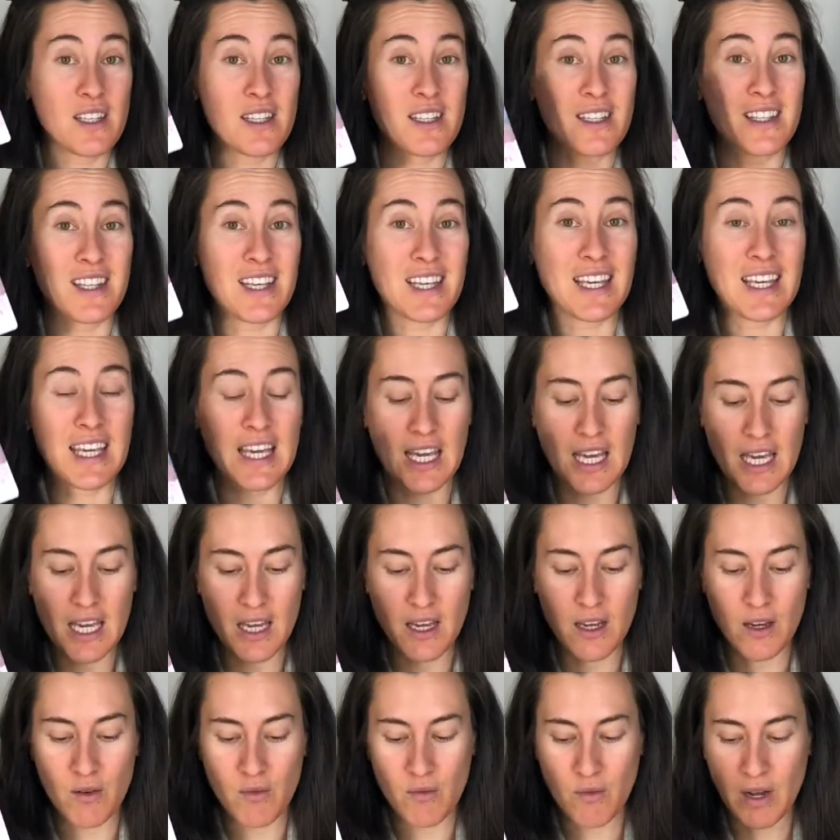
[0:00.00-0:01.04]
is the
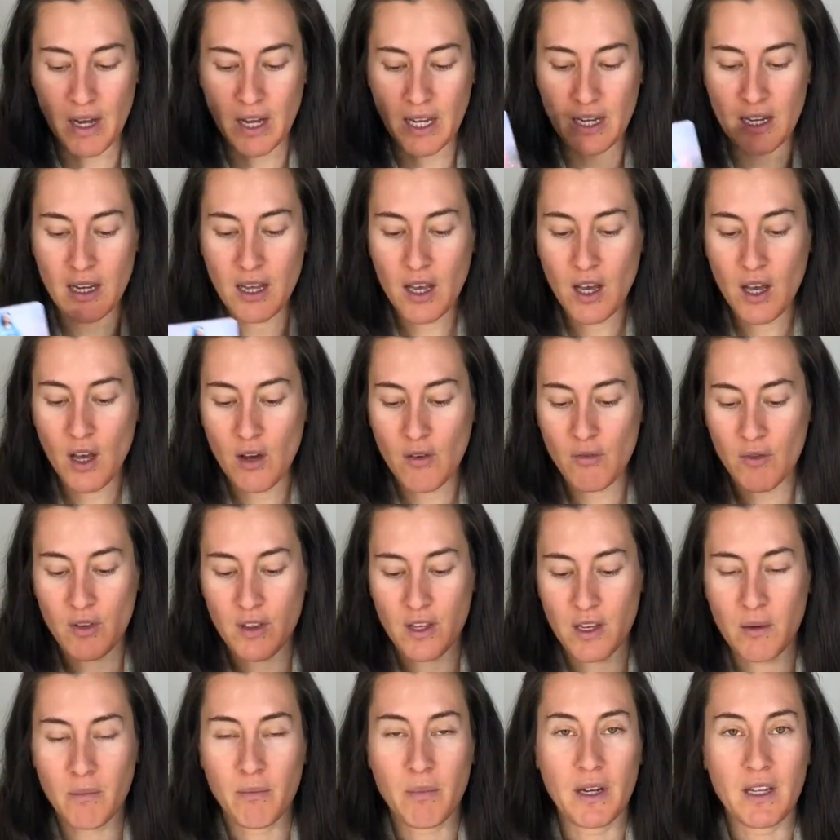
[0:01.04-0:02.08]
key, right? For
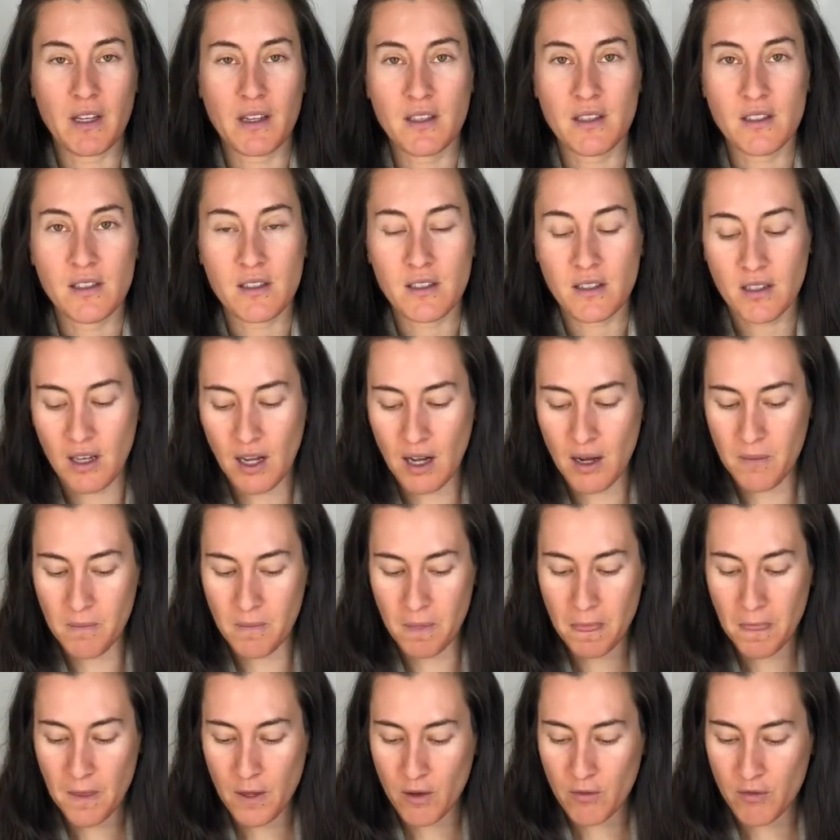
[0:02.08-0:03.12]
the abundance to
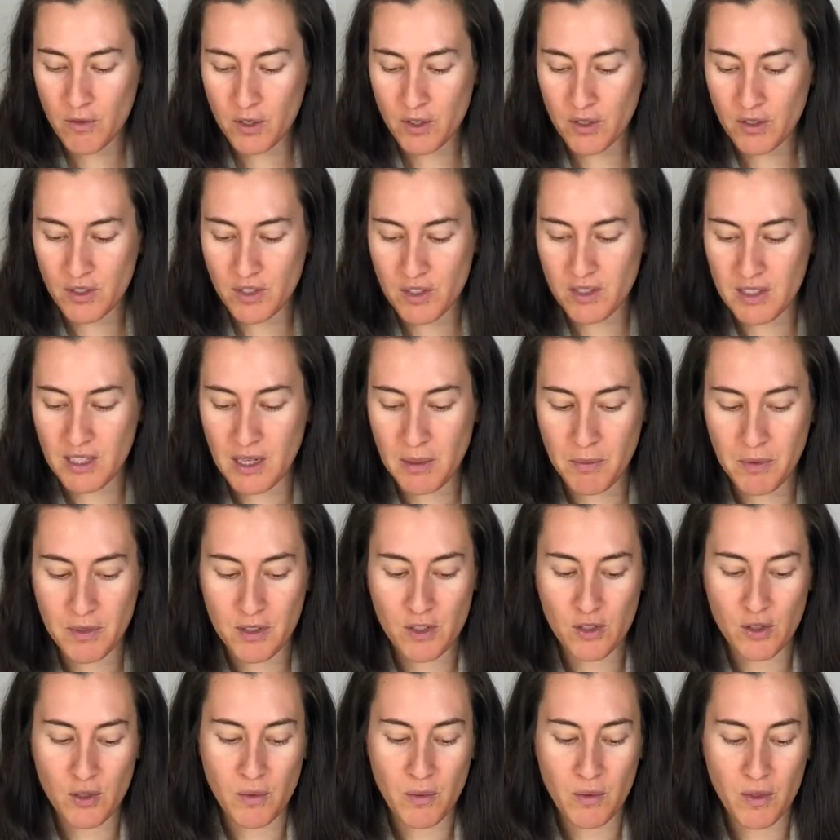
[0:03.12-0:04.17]
come, for you to step
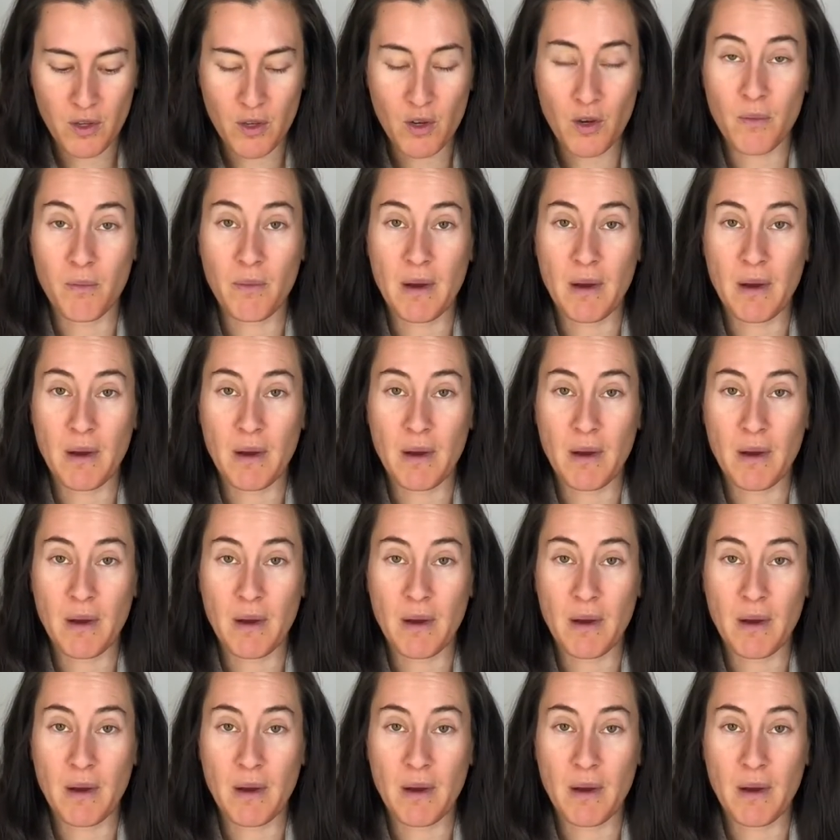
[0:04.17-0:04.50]
into your